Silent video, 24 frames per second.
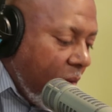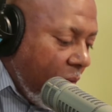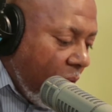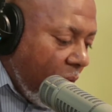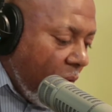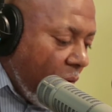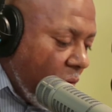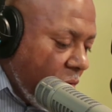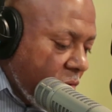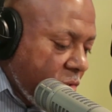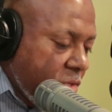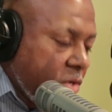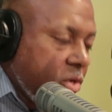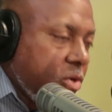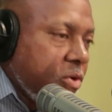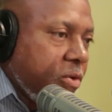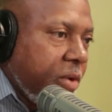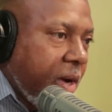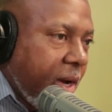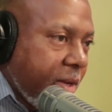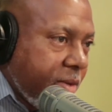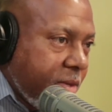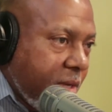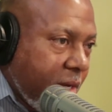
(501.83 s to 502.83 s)
how do
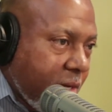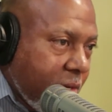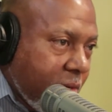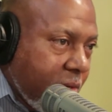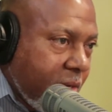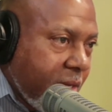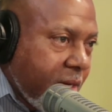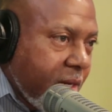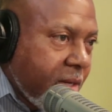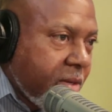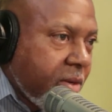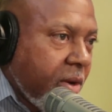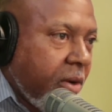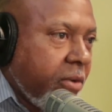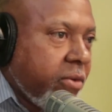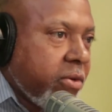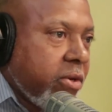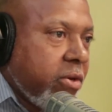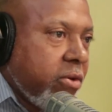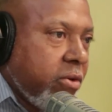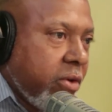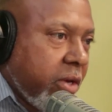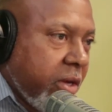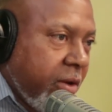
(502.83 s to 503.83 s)
you articulate? How
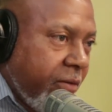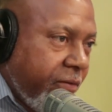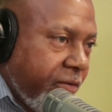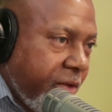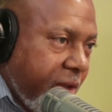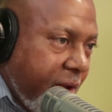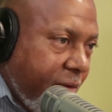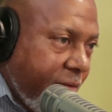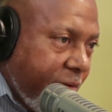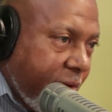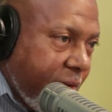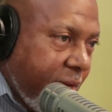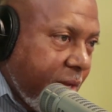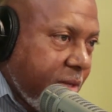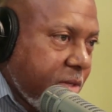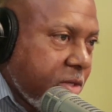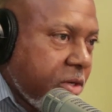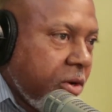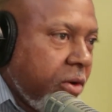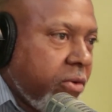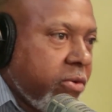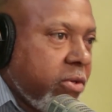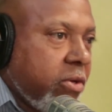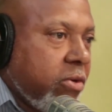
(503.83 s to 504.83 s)
do you give the
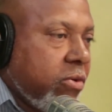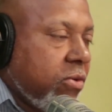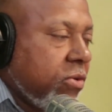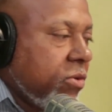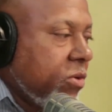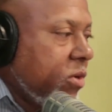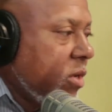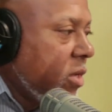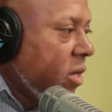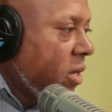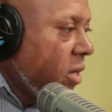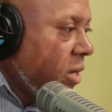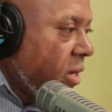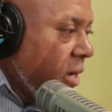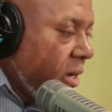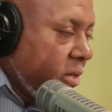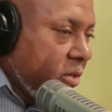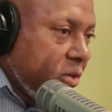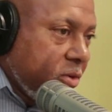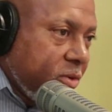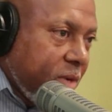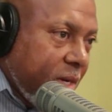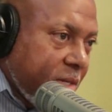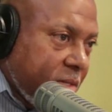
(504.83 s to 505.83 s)
evidence? How do you
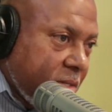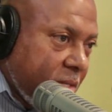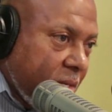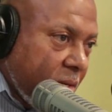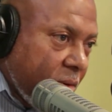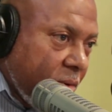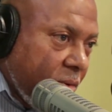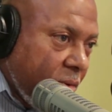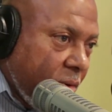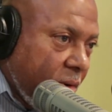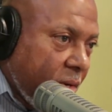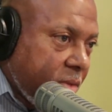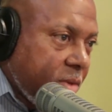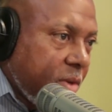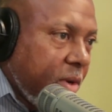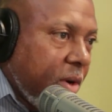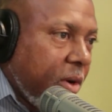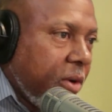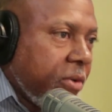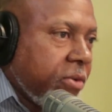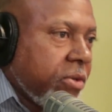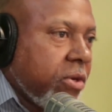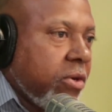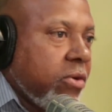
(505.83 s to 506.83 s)
address the court?
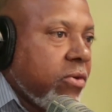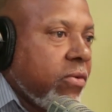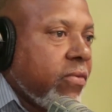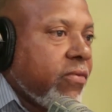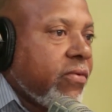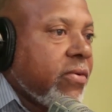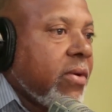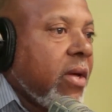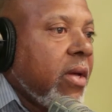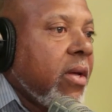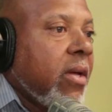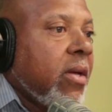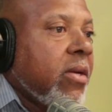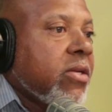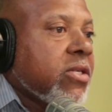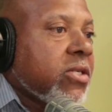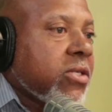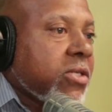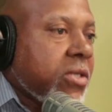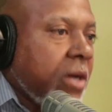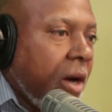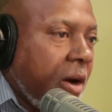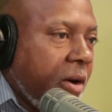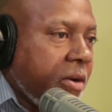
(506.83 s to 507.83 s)
How do you
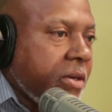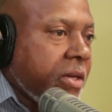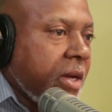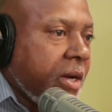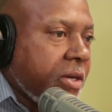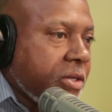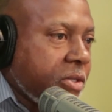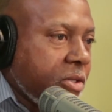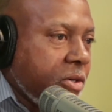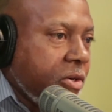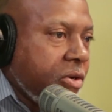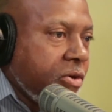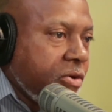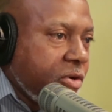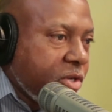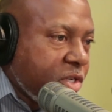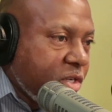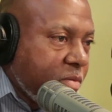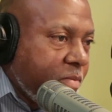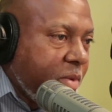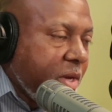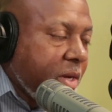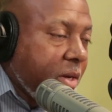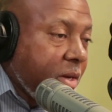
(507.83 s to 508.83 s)
sound as though you are
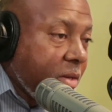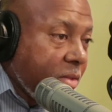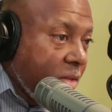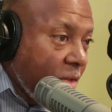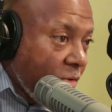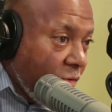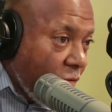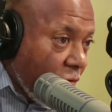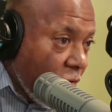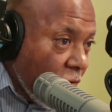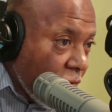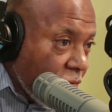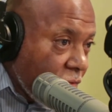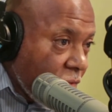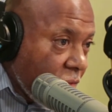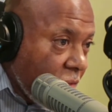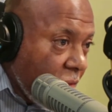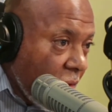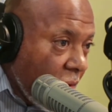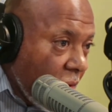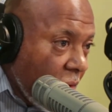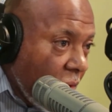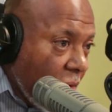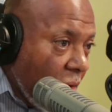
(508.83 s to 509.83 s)
speaking the truth?
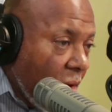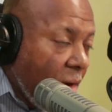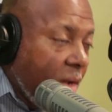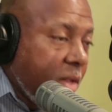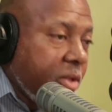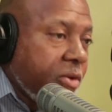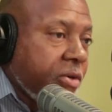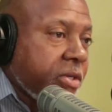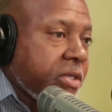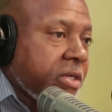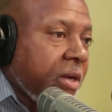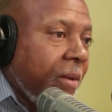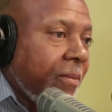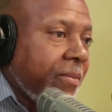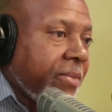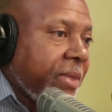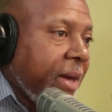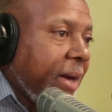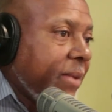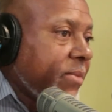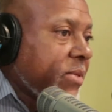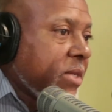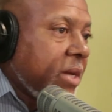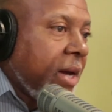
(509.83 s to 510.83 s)
Although
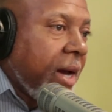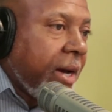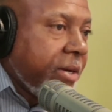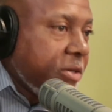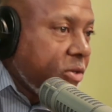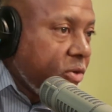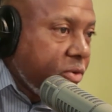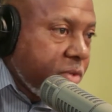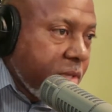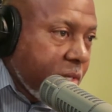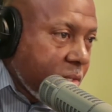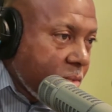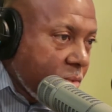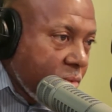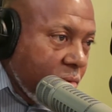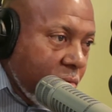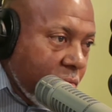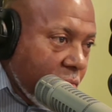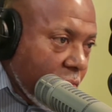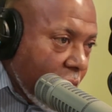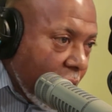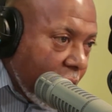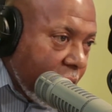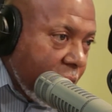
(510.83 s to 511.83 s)
sometimes I do not
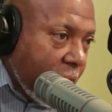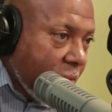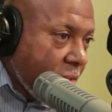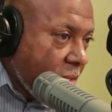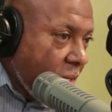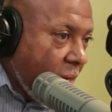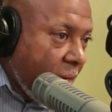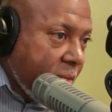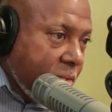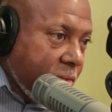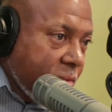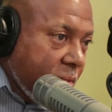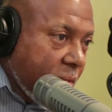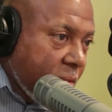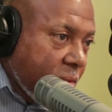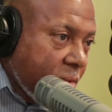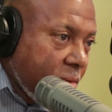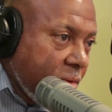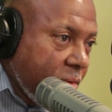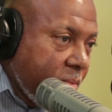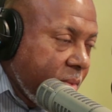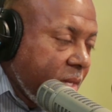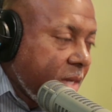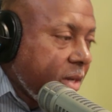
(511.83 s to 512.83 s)
know, really. I do not
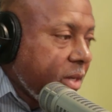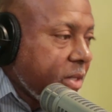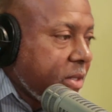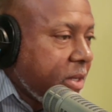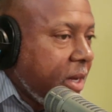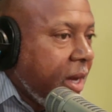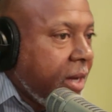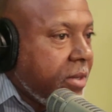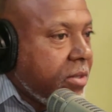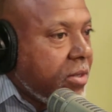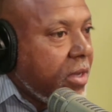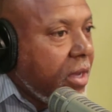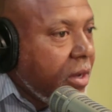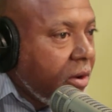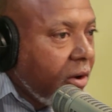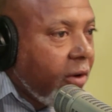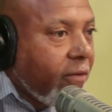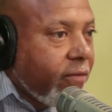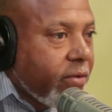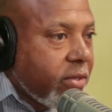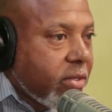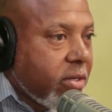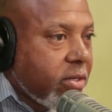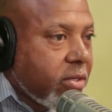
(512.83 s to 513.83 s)
know, because I take
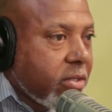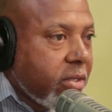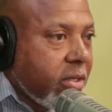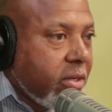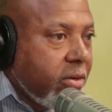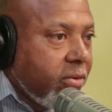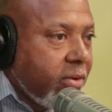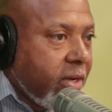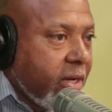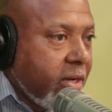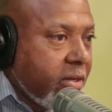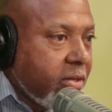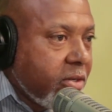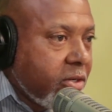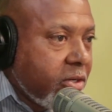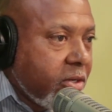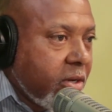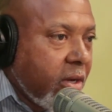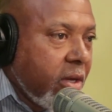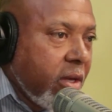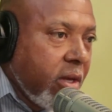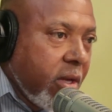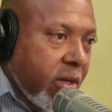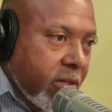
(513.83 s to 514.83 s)
officers to the
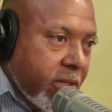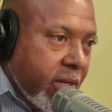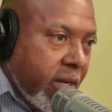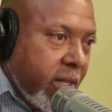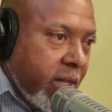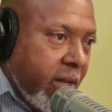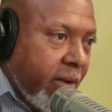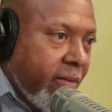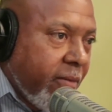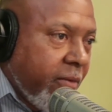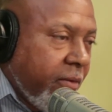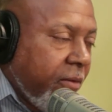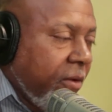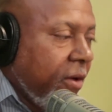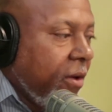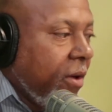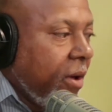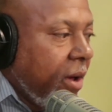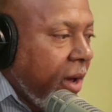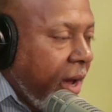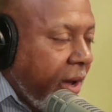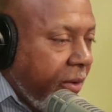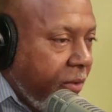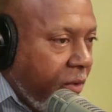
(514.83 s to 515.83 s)
range, tell them,
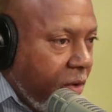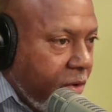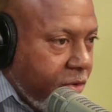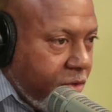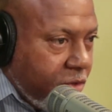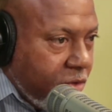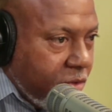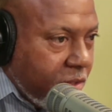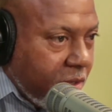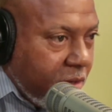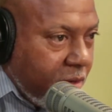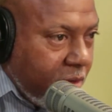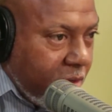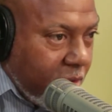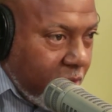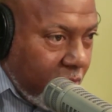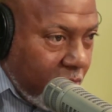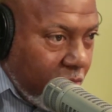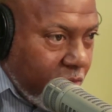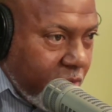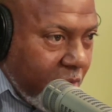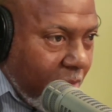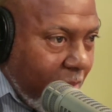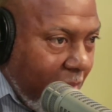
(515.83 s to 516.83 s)
I want you to
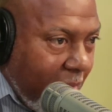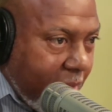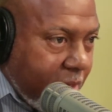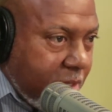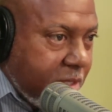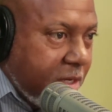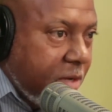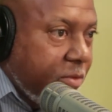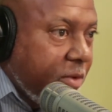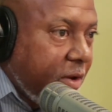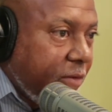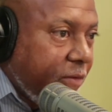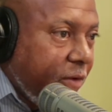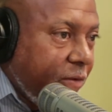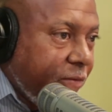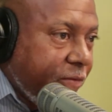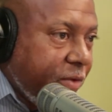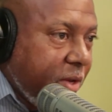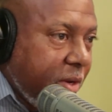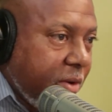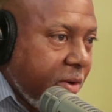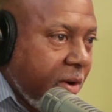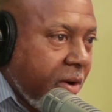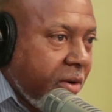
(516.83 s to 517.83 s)
load a magazine with
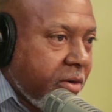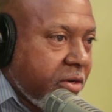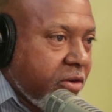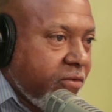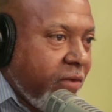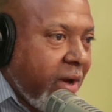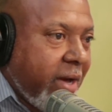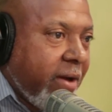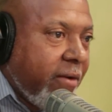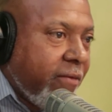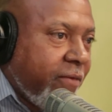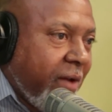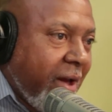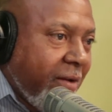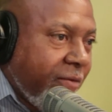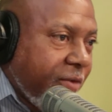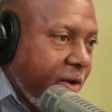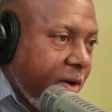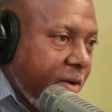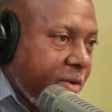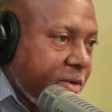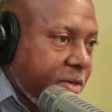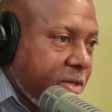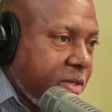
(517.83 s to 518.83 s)
15 rounds, fire 5
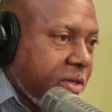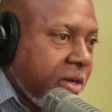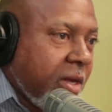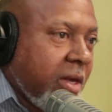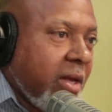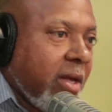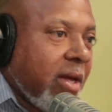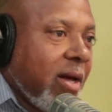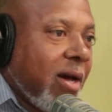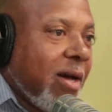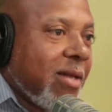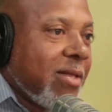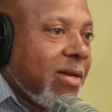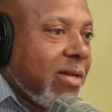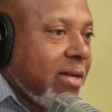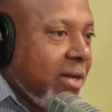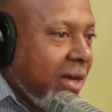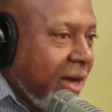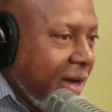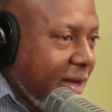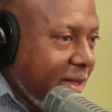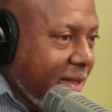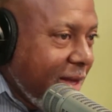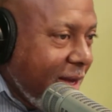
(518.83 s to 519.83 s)
rounds. And at
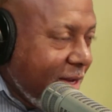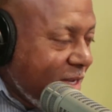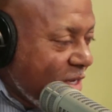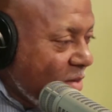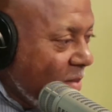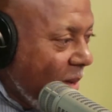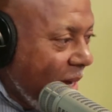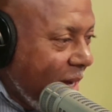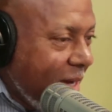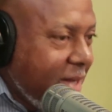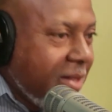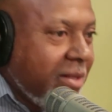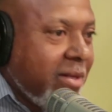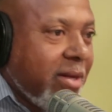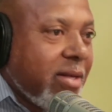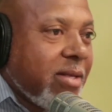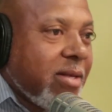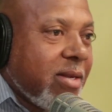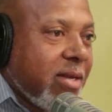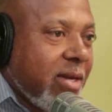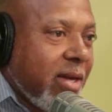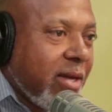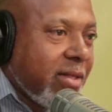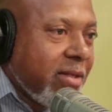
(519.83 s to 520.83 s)
the end, I smile. And
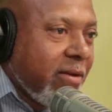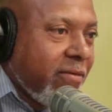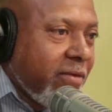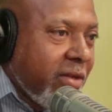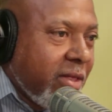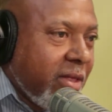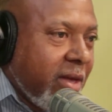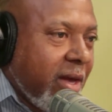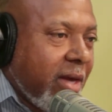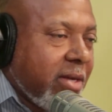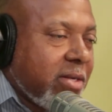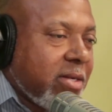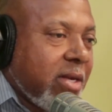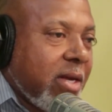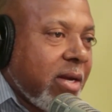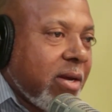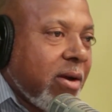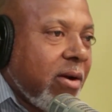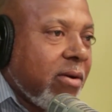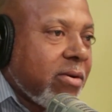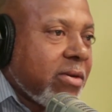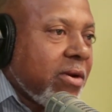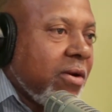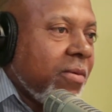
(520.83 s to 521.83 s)
at the end of the day, I say,
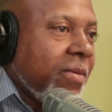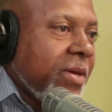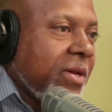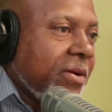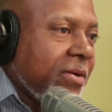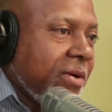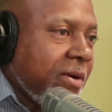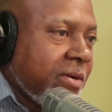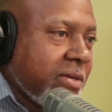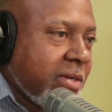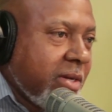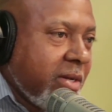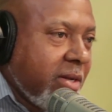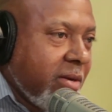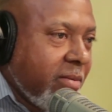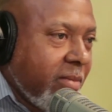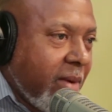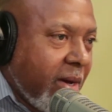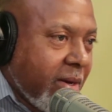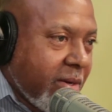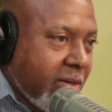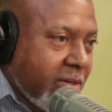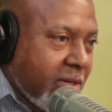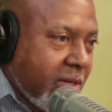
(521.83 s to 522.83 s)
count how many rounds in your
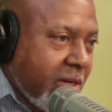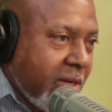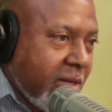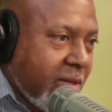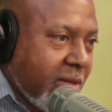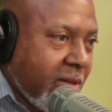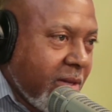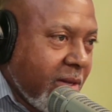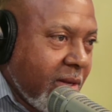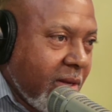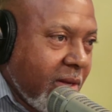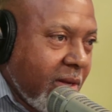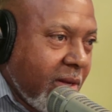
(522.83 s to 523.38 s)
magazine.